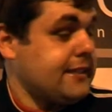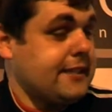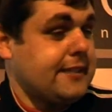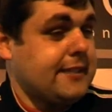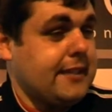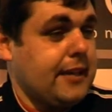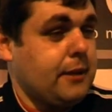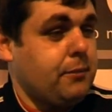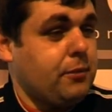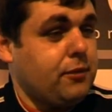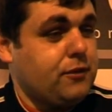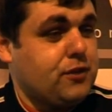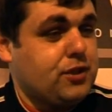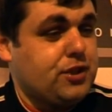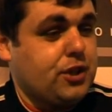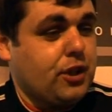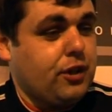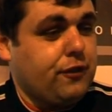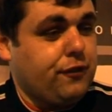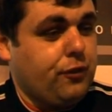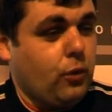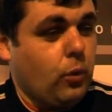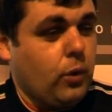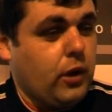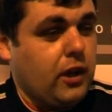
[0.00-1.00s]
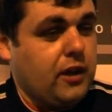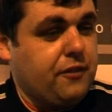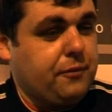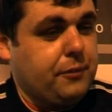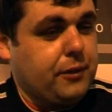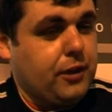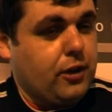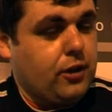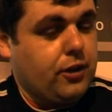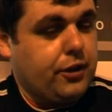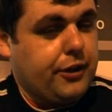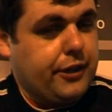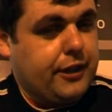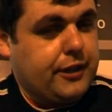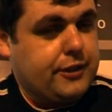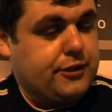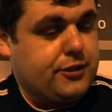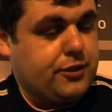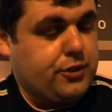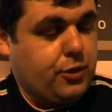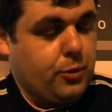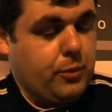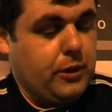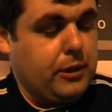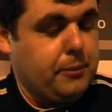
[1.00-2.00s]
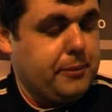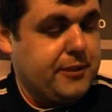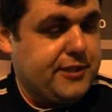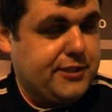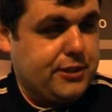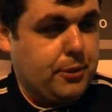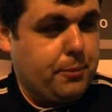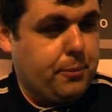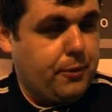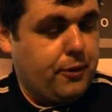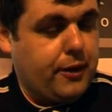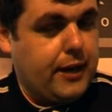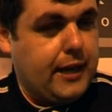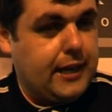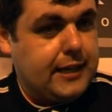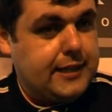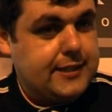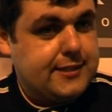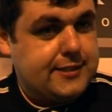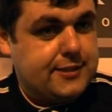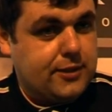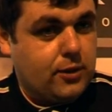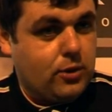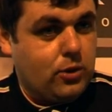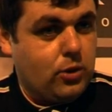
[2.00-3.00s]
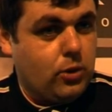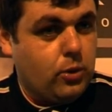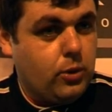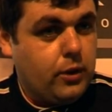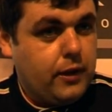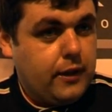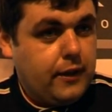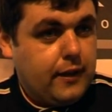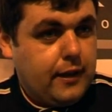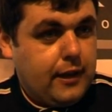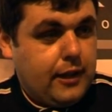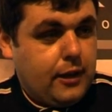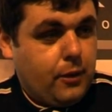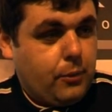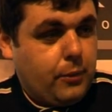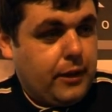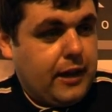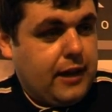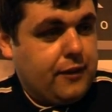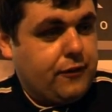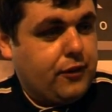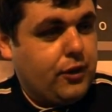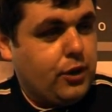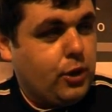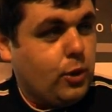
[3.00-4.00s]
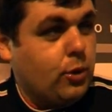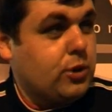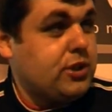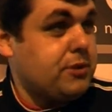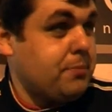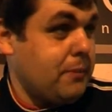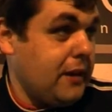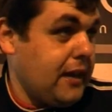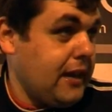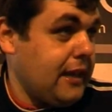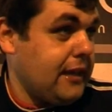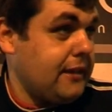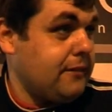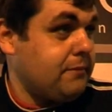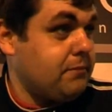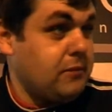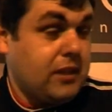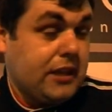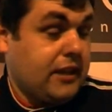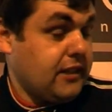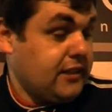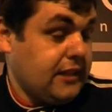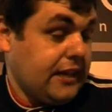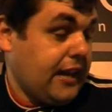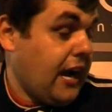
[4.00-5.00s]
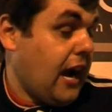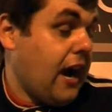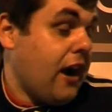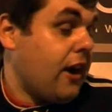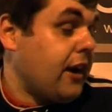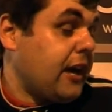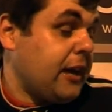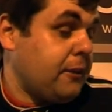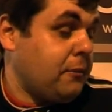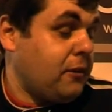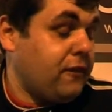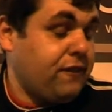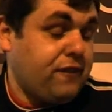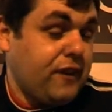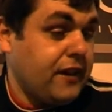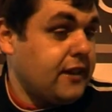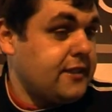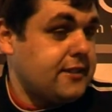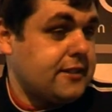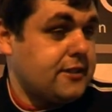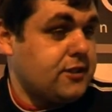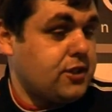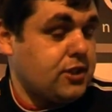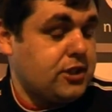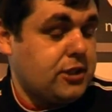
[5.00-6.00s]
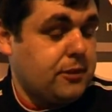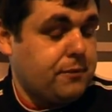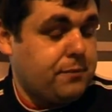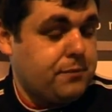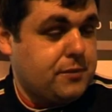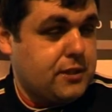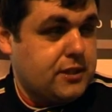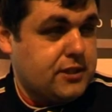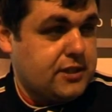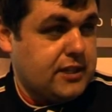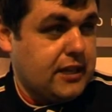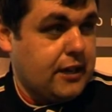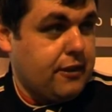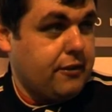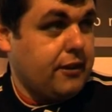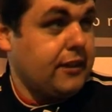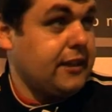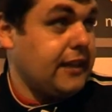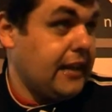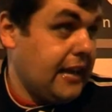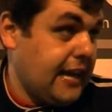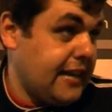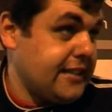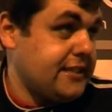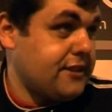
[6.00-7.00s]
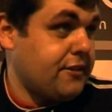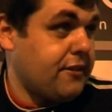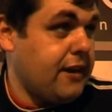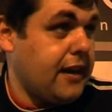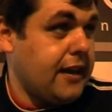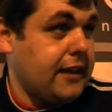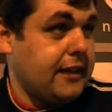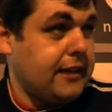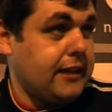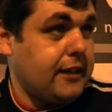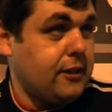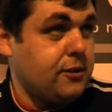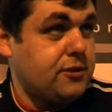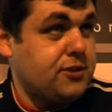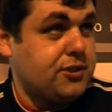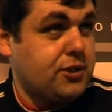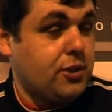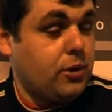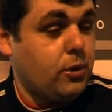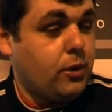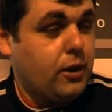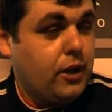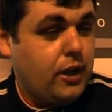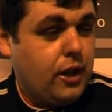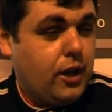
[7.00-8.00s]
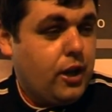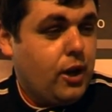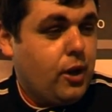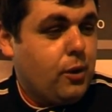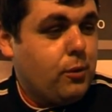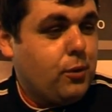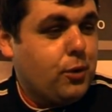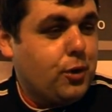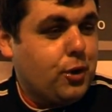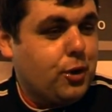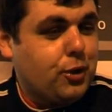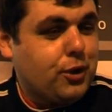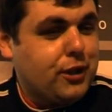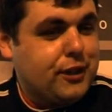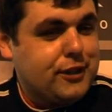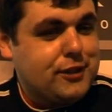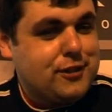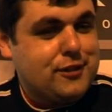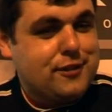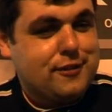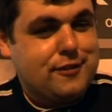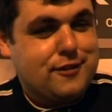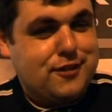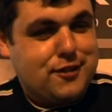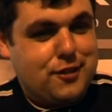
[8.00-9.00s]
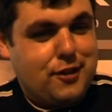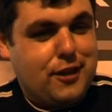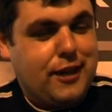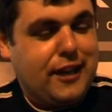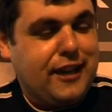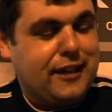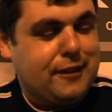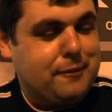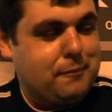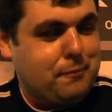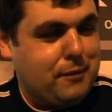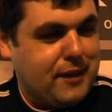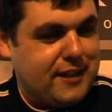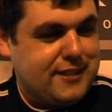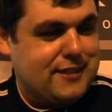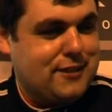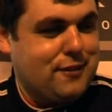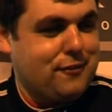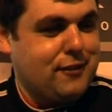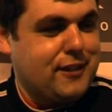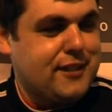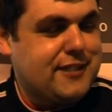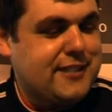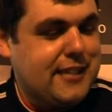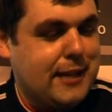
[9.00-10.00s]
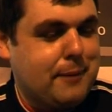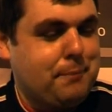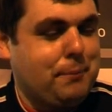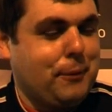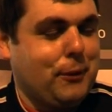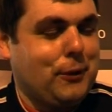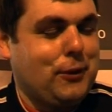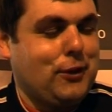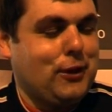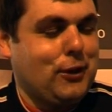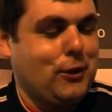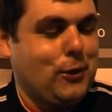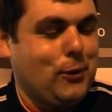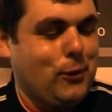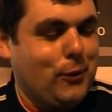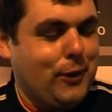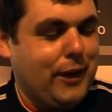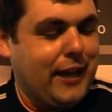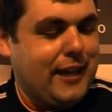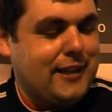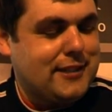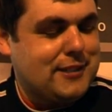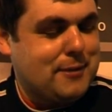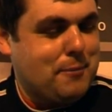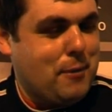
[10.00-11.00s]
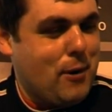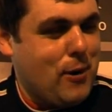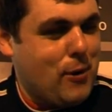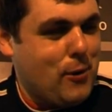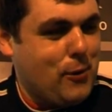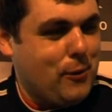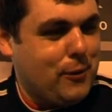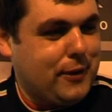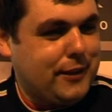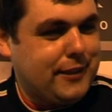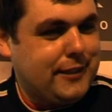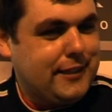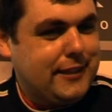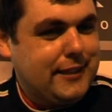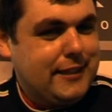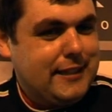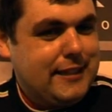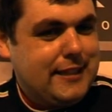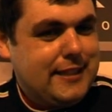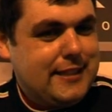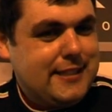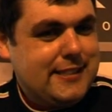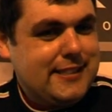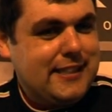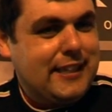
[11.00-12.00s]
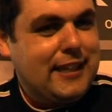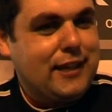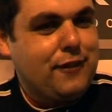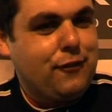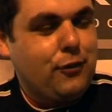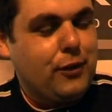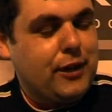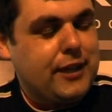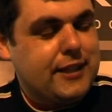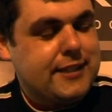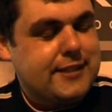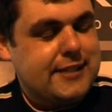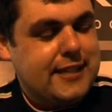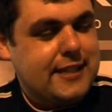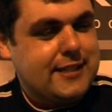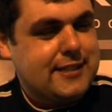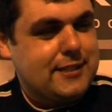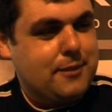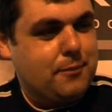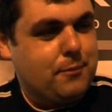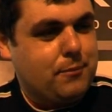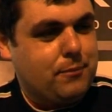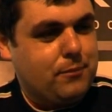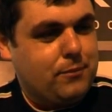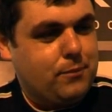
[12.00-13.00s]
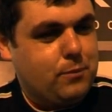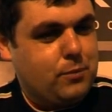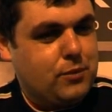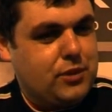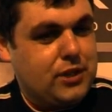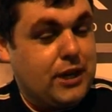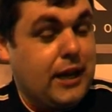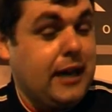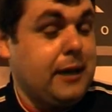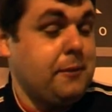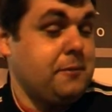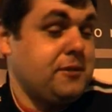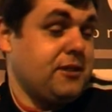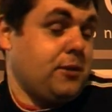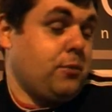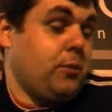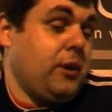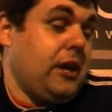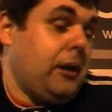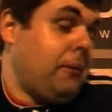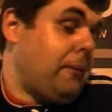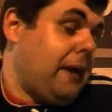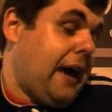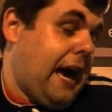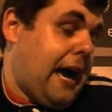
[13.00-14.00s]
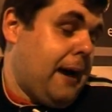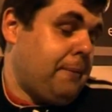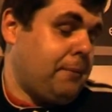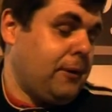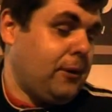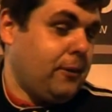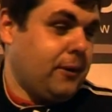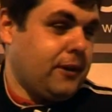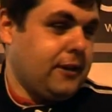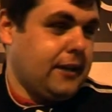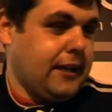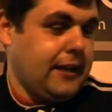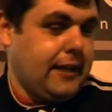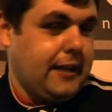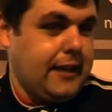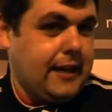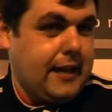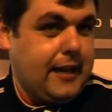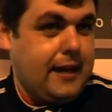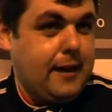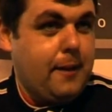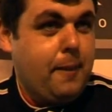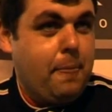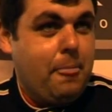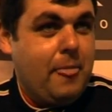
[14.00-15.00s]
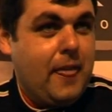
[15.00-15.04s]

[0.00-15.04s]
As I said, we've just got a phone call from the organisers. There will be Super Rally, so we have our notes made. The car can be fixed. It's just the steering. The lads are at it now, so we're going to try and press the reset button and go again tomorrow and see if we can set some times that we'll be happy with, and